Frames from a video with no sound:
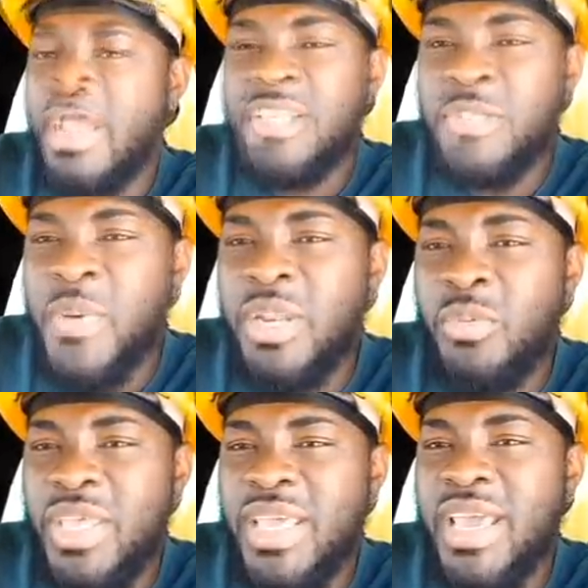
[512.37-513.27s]
I had to spend the
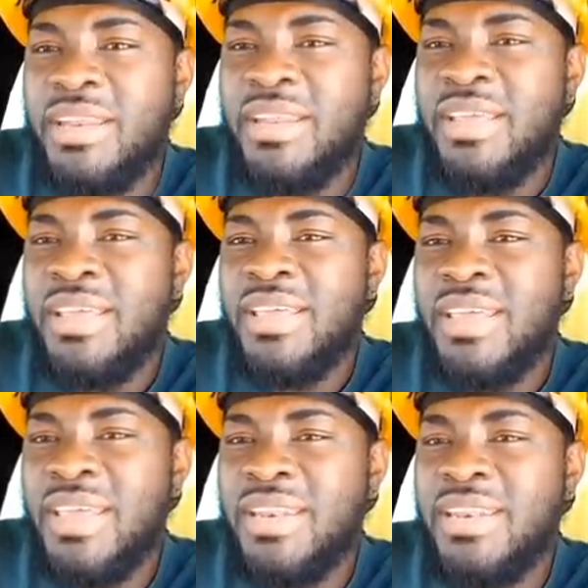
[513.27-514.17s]
weekend
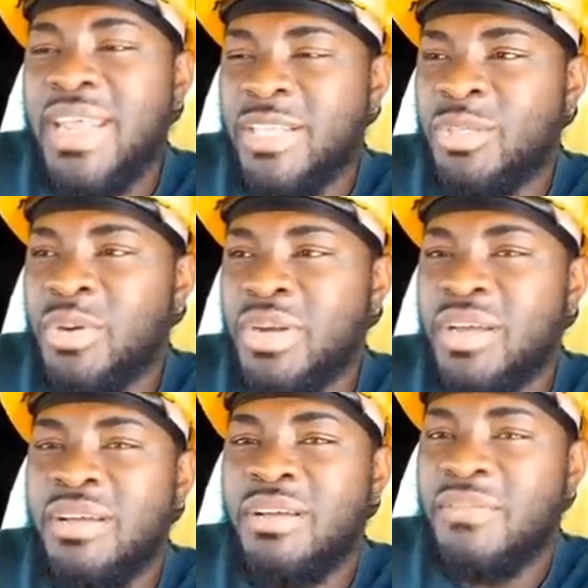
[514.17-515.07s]
in
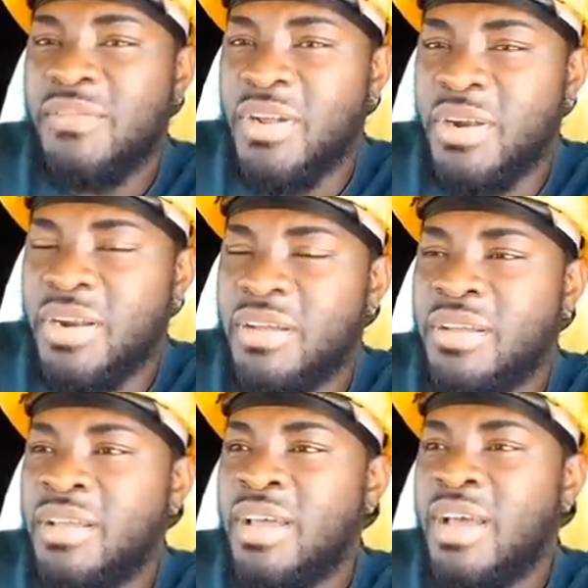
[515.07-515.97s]
Daytona, Florida.
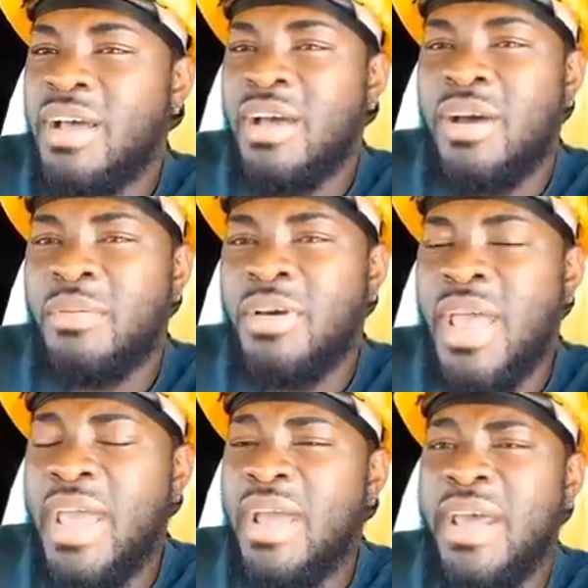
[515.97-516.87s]
Uh,
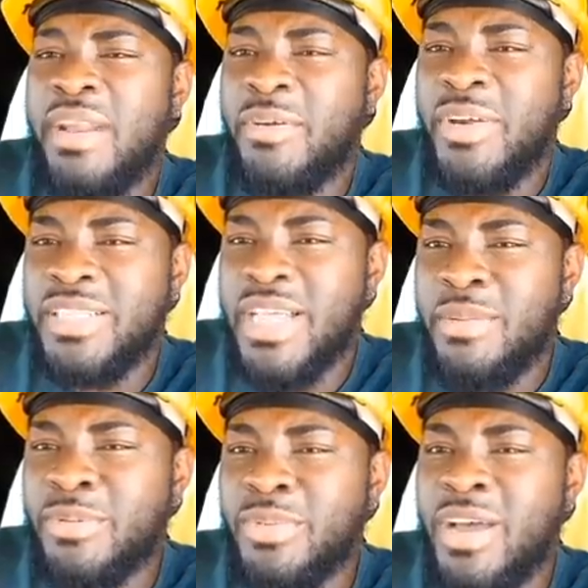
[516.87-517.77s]
I, I had a great
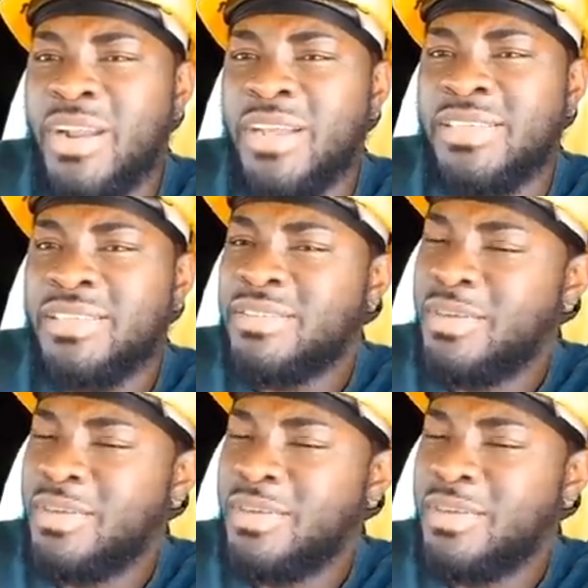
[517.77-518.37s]
time to be honest.